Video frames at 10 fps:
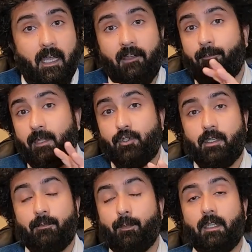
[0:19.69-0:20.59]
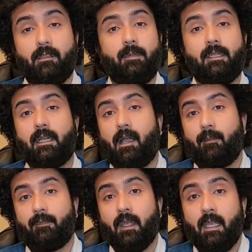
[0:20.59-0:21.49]
I have mentioned it multiple
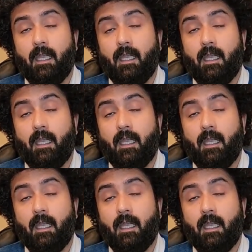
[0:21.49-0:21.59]
times